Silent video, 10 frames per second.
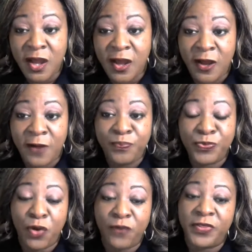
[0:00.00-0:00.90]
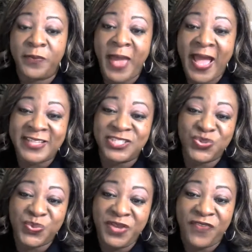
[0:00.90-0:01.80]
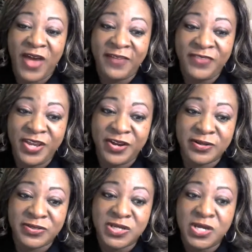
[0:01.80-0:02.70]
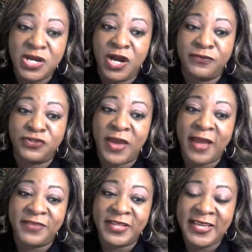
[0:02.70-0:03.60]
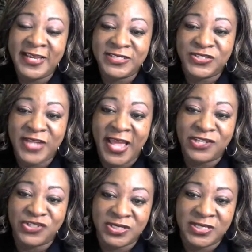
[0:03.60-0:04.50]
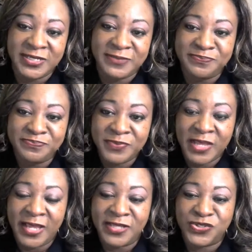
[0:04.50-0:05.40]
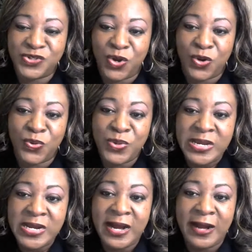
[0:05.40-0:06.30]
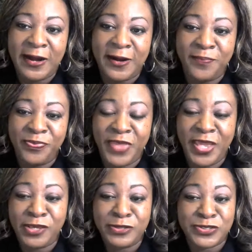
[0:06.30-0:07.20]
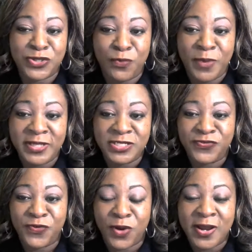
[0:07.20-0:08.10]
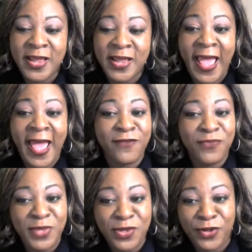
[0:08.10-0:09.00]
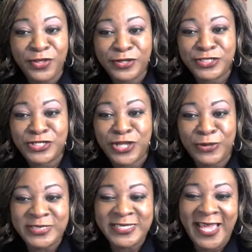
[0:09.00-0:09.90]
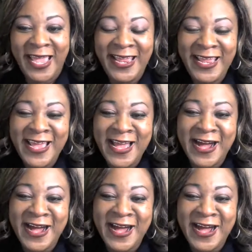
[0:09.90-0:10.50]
over the past 25 years of traveling internationally. And so thank you so much for having me on your show today.